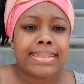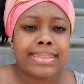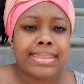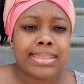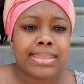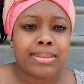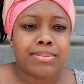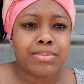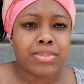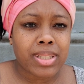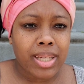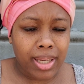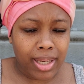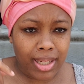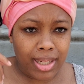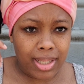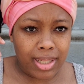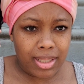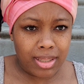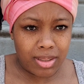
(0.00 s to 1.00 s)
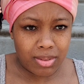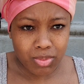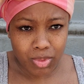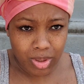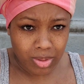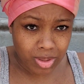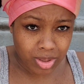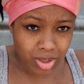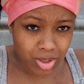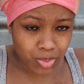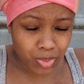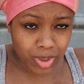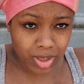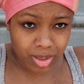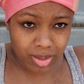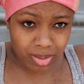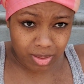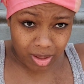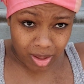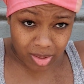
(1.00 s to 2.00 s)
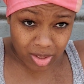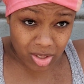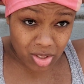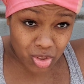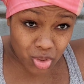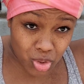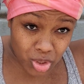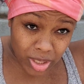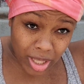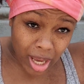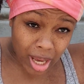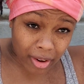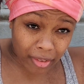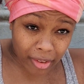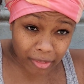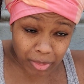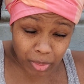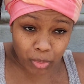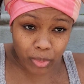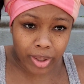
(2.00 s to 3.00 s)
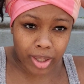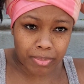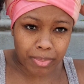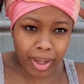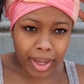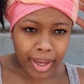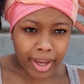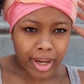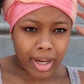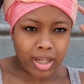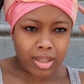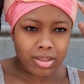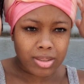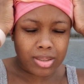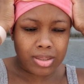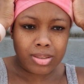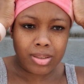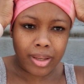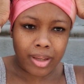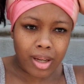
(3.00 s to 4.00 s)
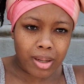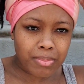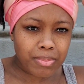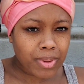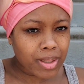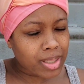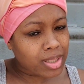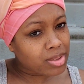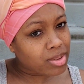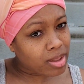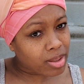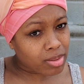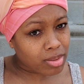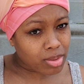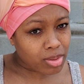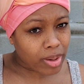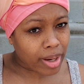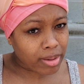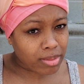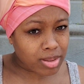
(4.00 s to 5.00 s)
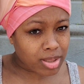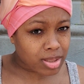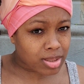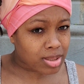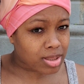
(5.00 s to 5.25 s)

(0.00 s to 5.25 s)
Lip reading: And well, this is usually how I've been wearing my hair, just like up and it's like a little out to the